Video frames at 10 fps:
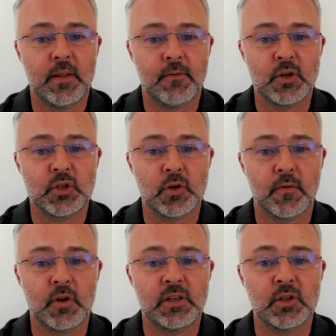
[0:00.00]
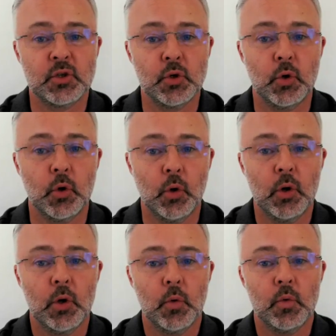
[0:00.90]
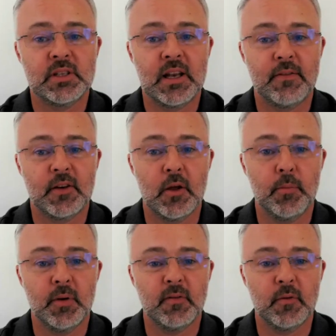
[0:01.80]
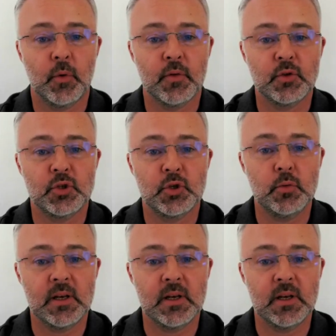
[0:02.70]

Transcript: when the fridge or freezer door was left open for more than 2